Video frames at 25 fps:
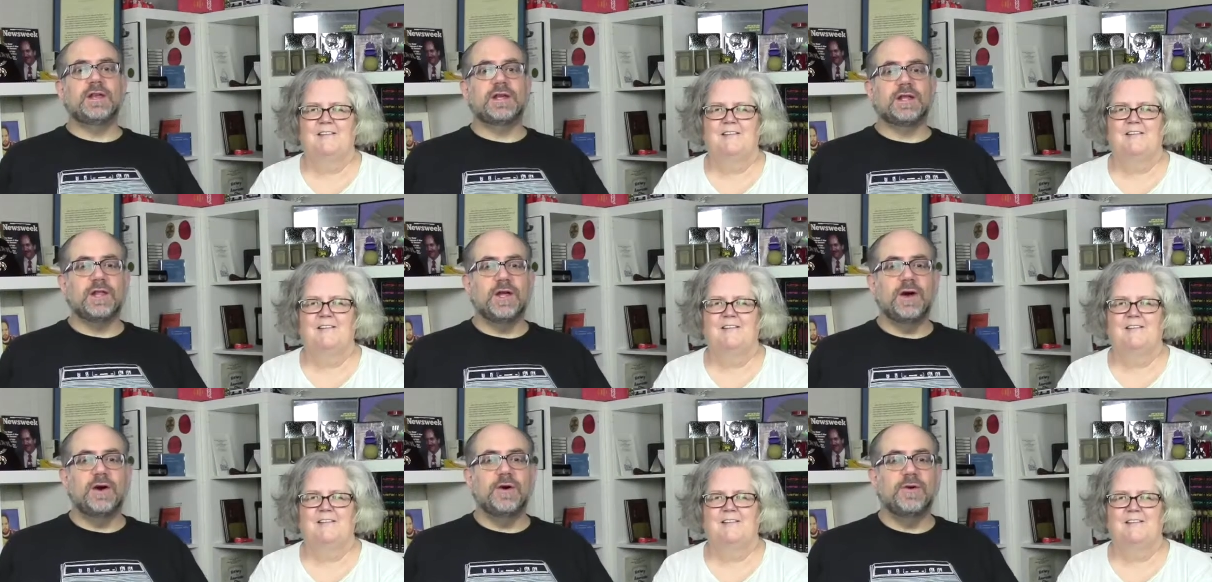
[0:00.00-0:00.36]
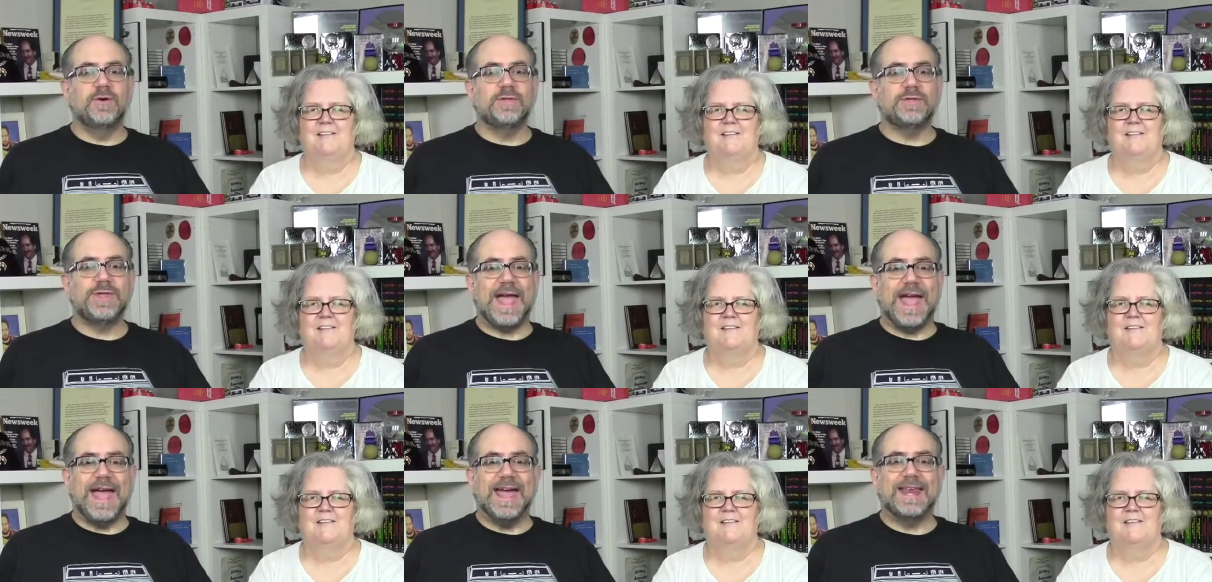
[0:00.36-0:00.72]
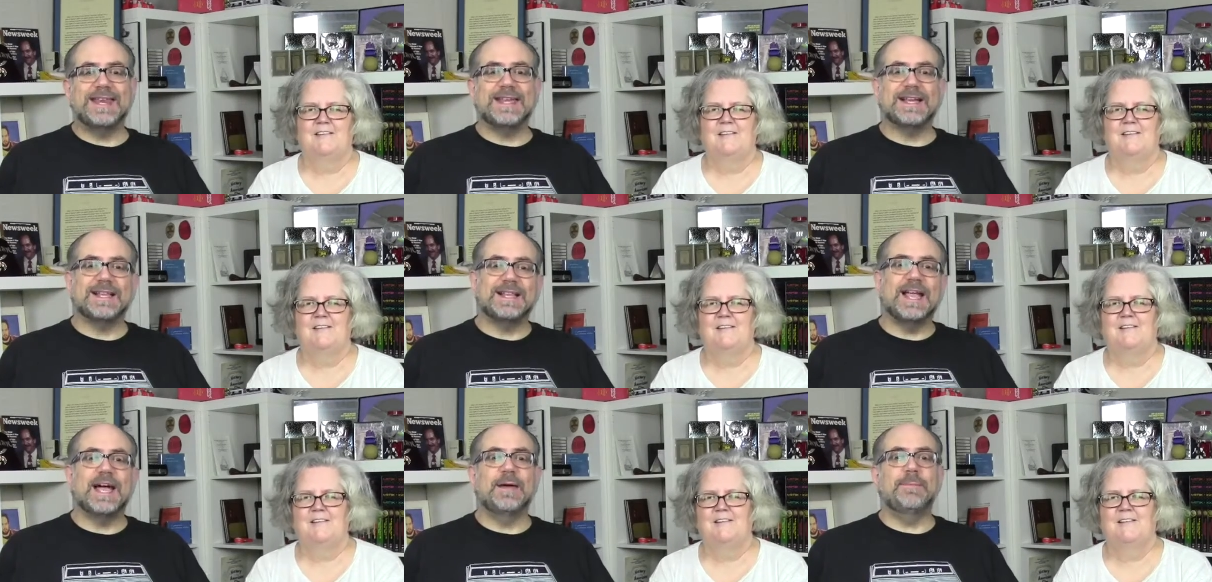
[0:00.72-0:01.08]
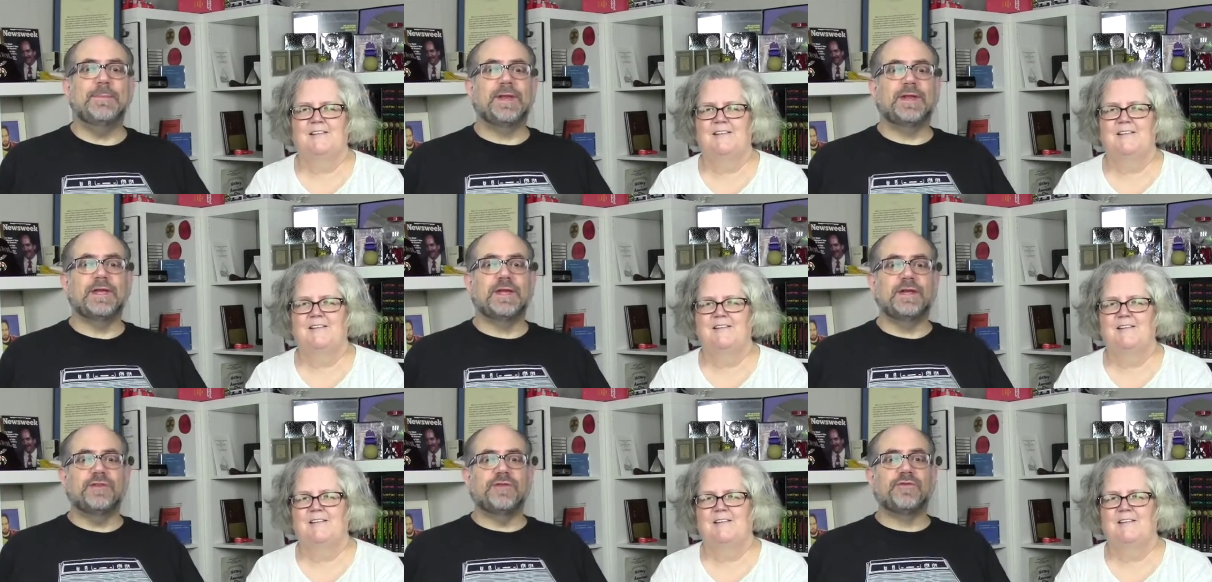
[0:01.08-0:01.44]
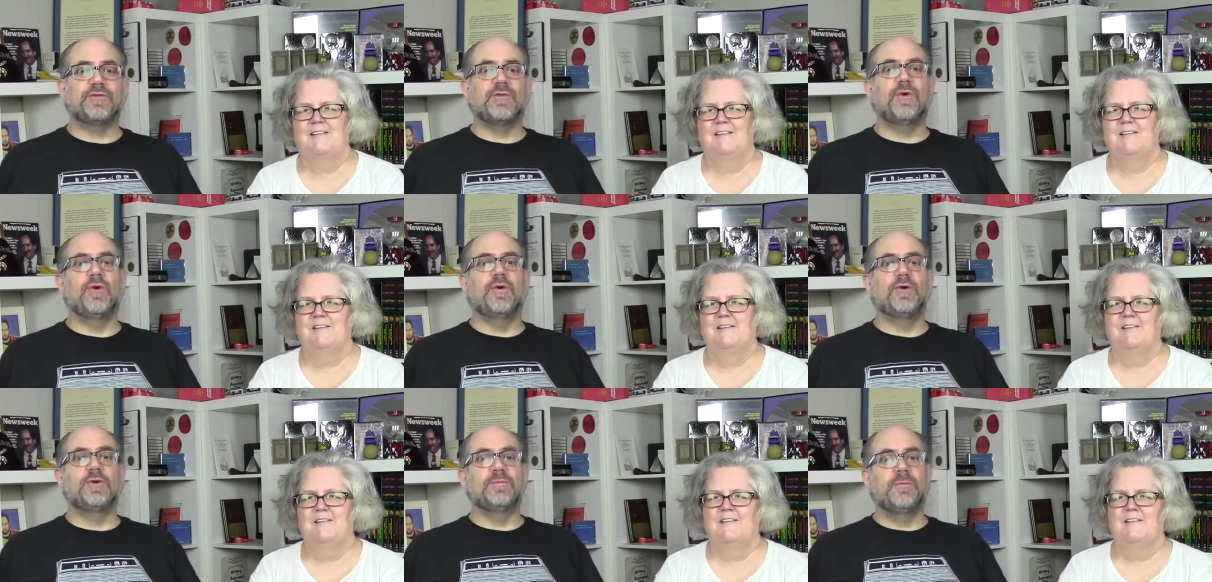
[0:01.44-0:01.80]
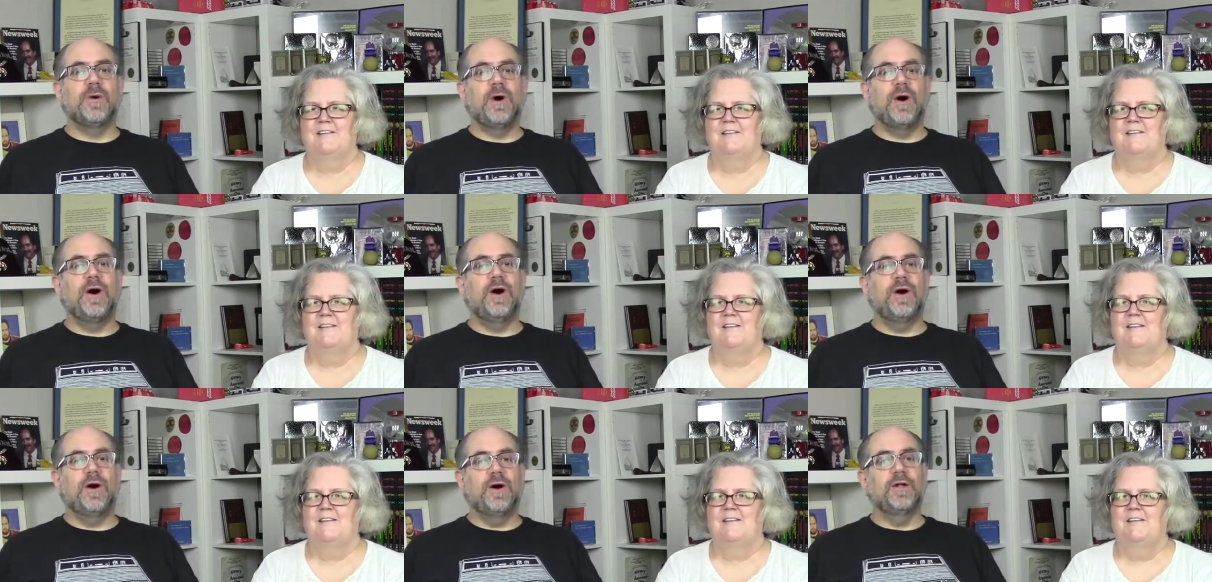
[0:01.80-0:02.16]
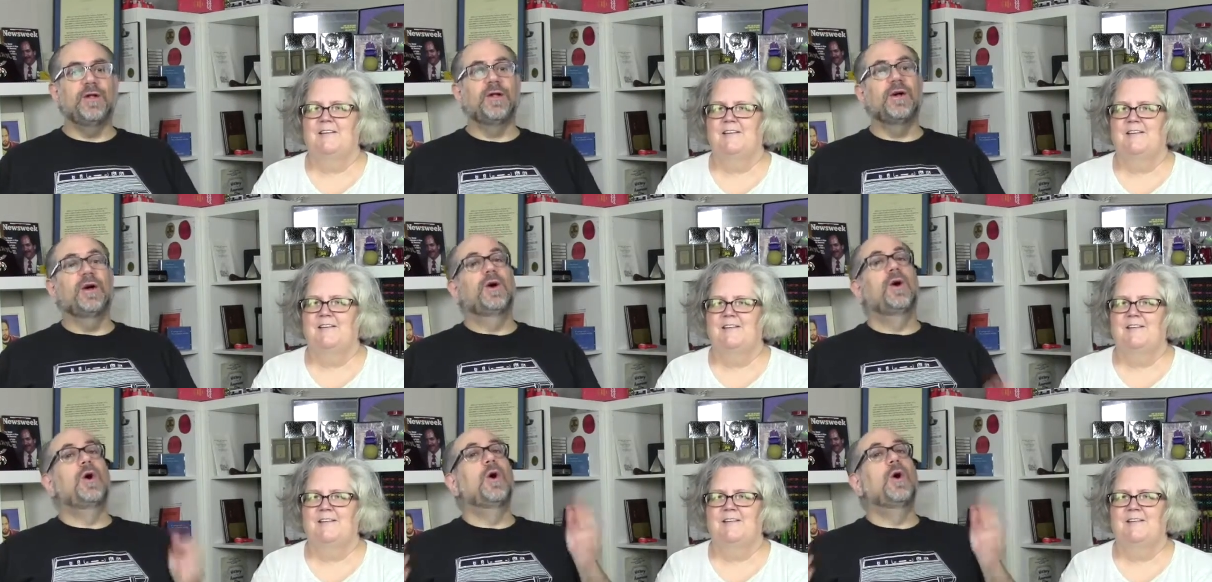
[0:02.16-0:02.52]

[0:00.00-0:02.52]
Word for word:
Speaker 1: enclosed and climate controlled mall,